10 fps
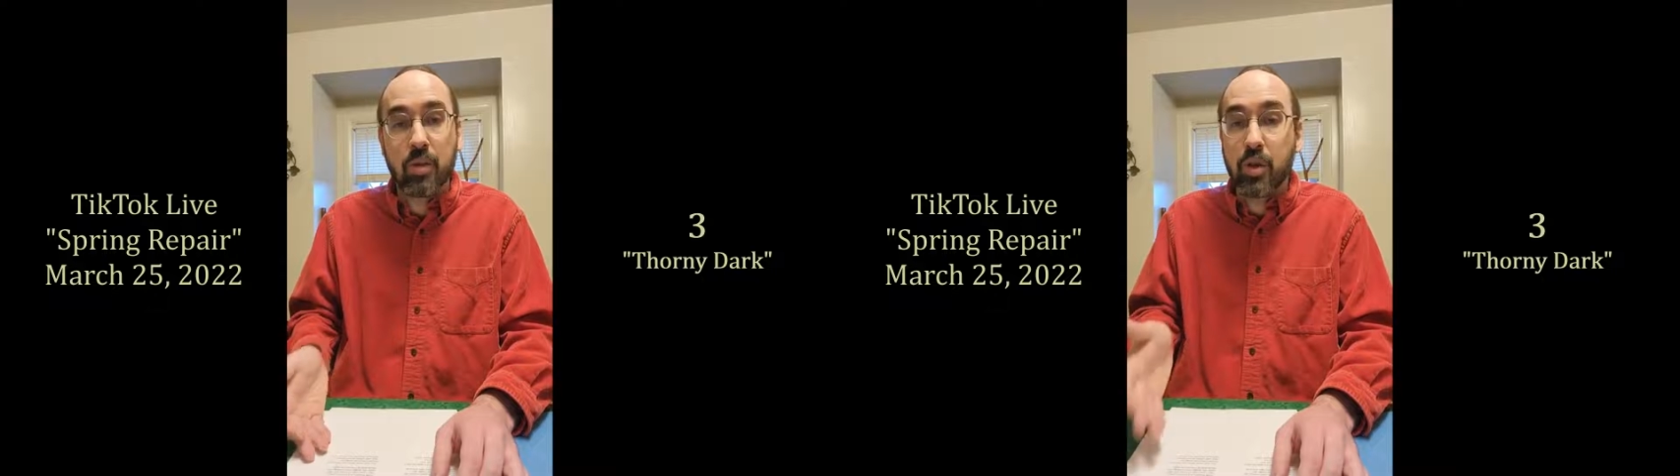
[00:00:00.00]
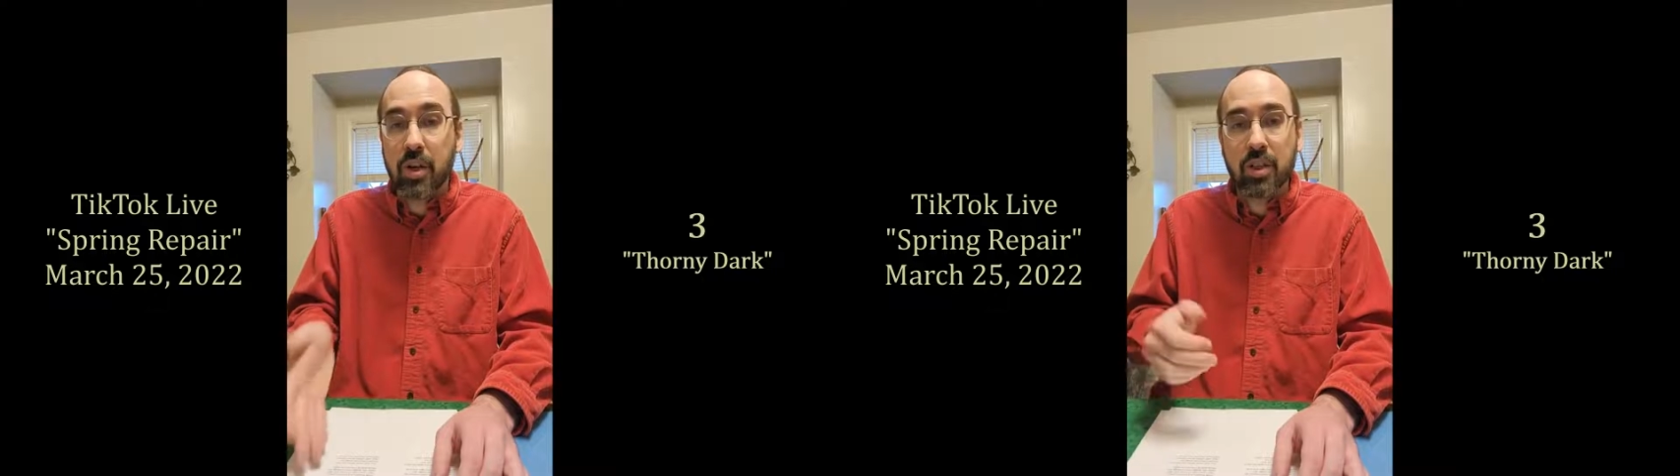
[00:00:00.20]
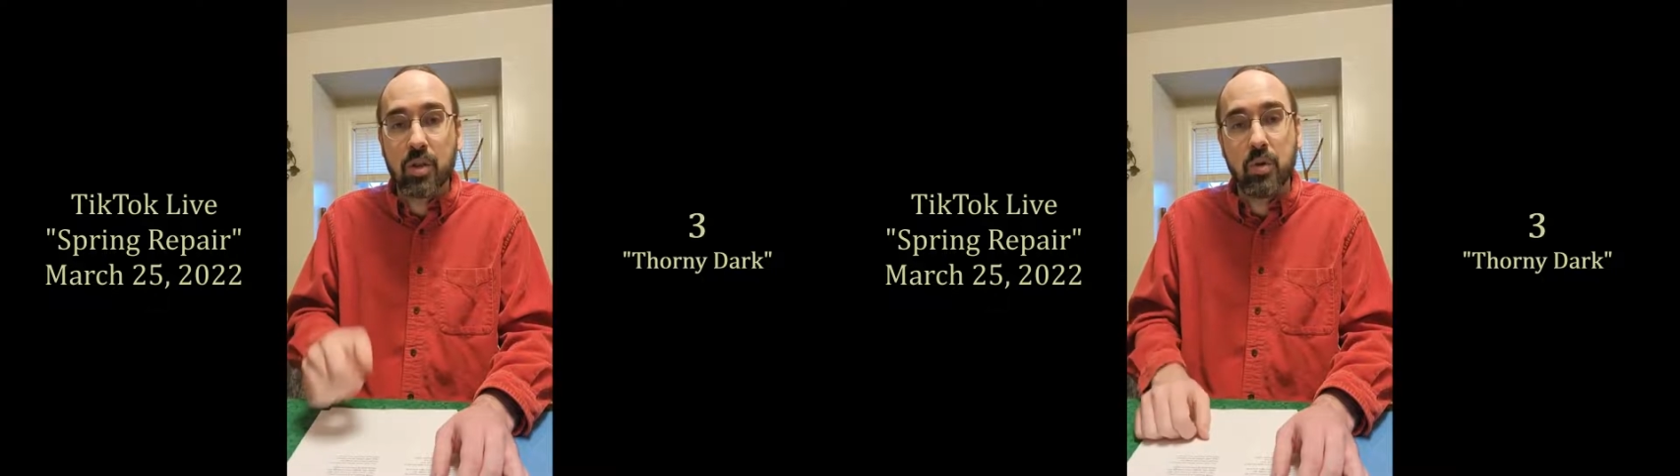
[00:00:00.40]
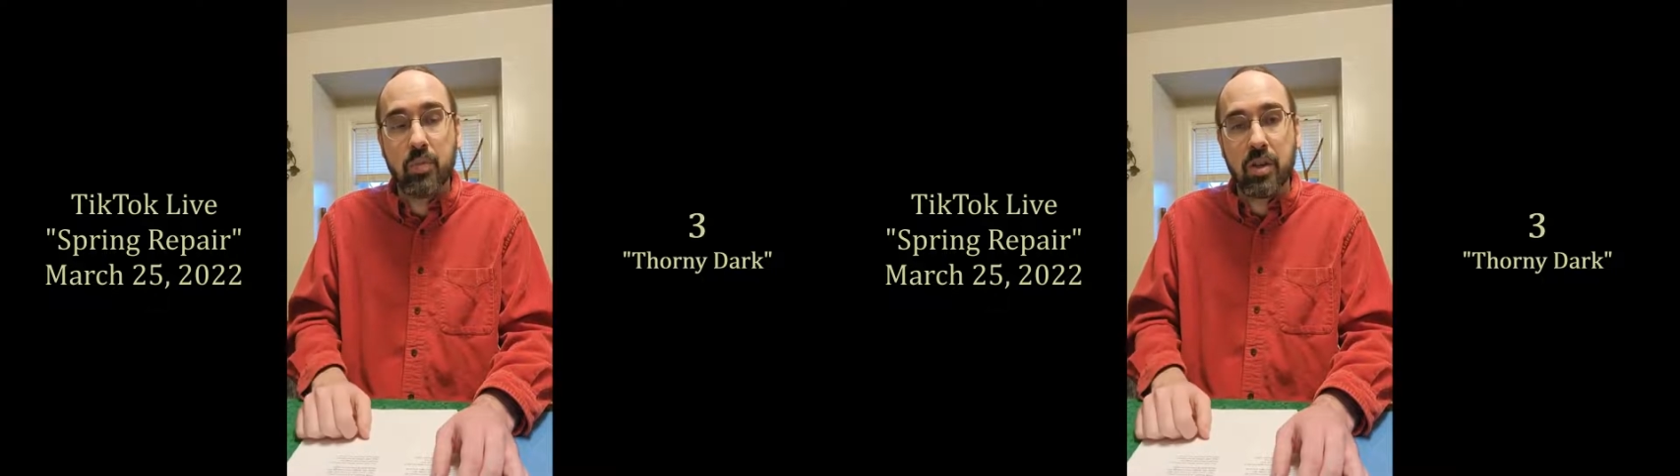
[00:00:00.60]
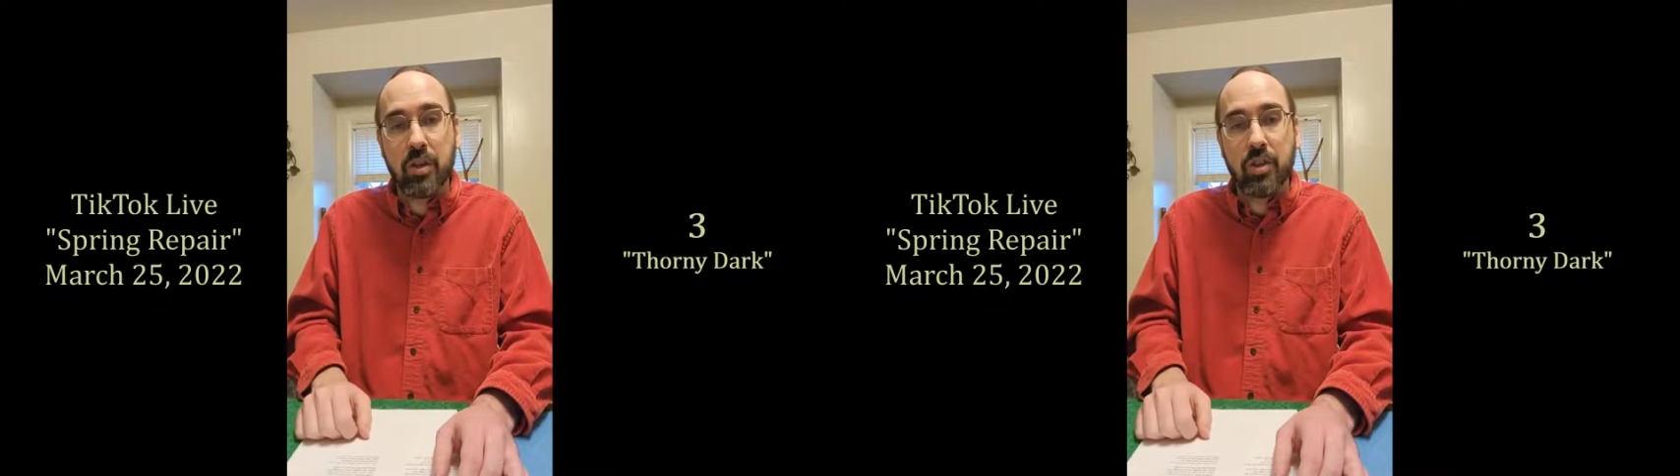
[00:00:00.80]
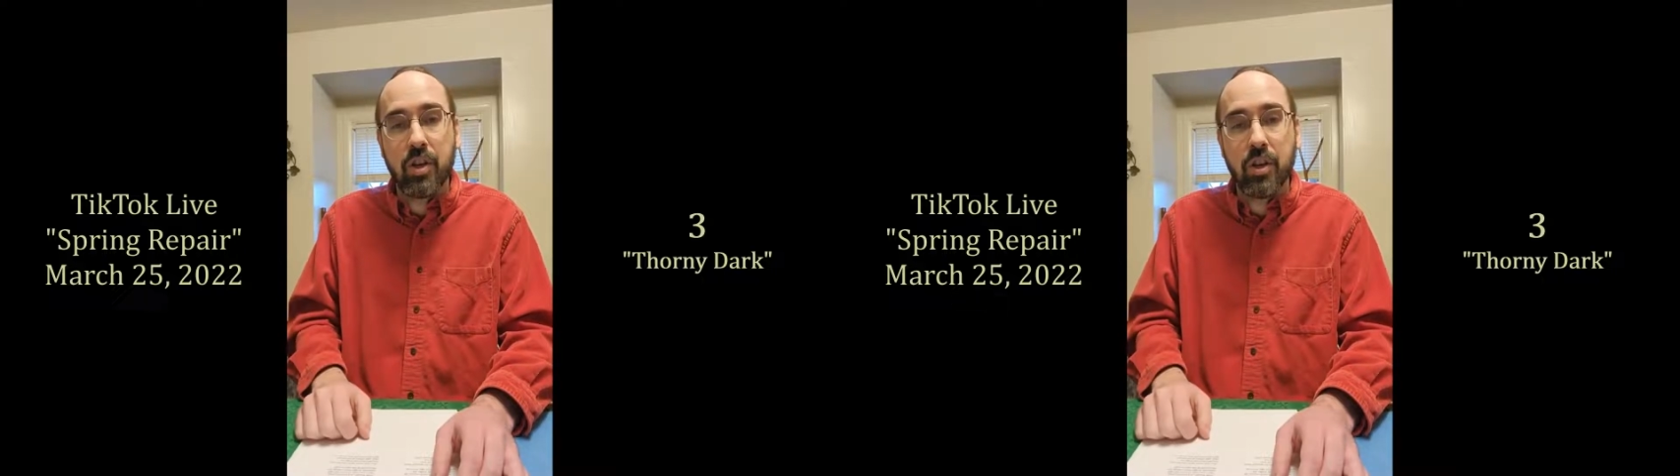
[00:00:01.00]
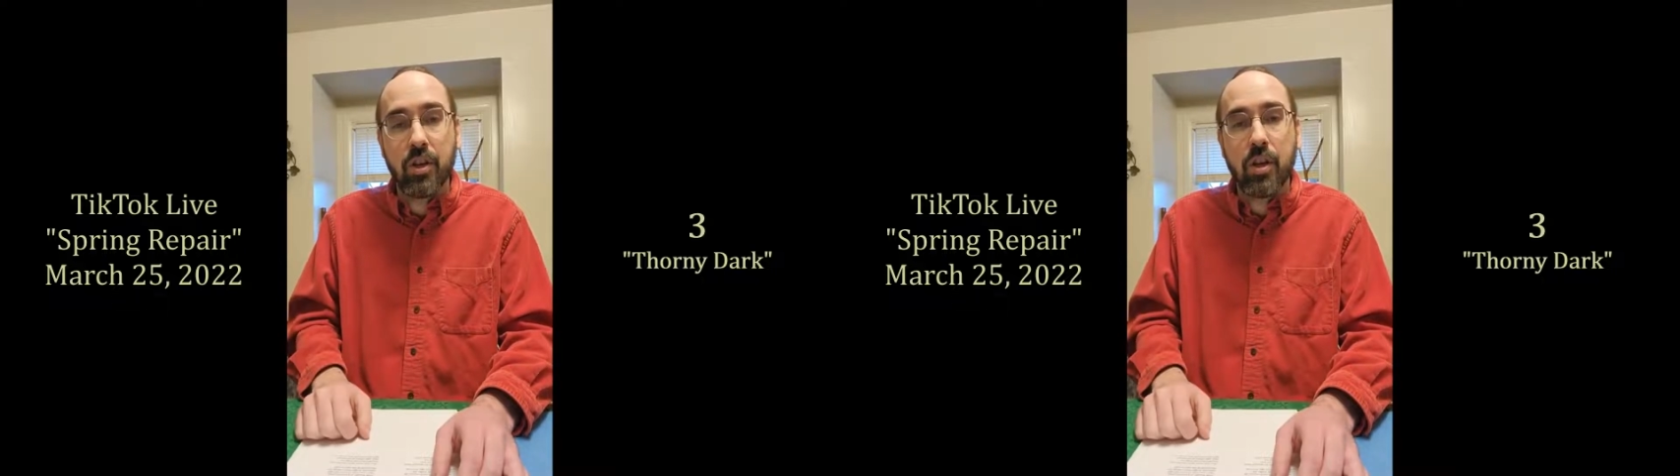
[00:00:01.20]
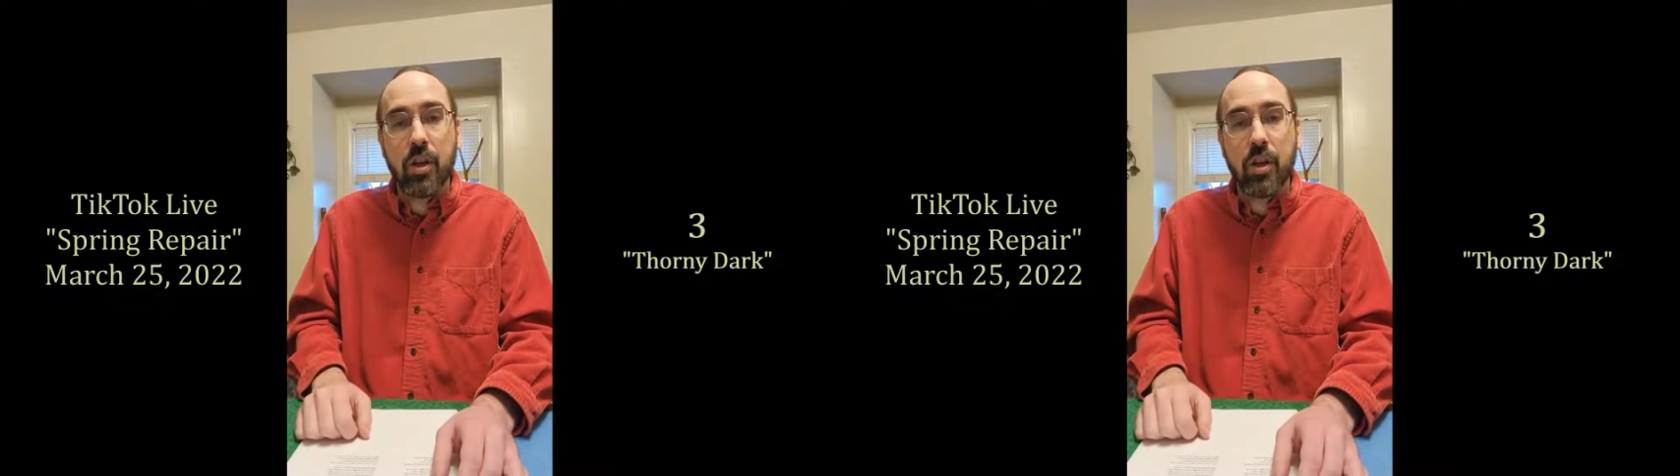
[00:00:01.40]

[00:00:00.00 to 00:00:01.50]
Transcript: because it was being considered.